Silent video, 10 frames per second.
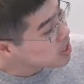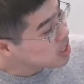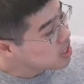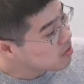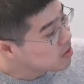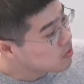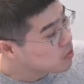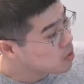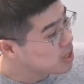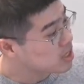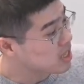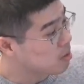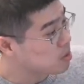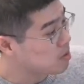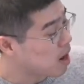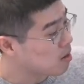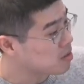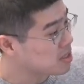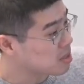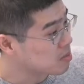even fully adaptive
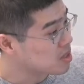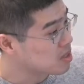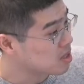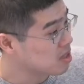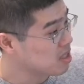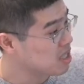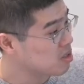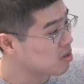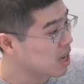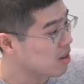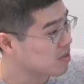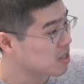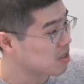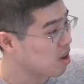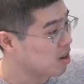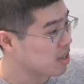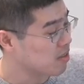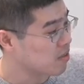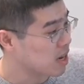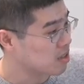algorithms need to have this log
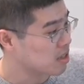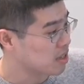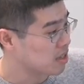n factor here.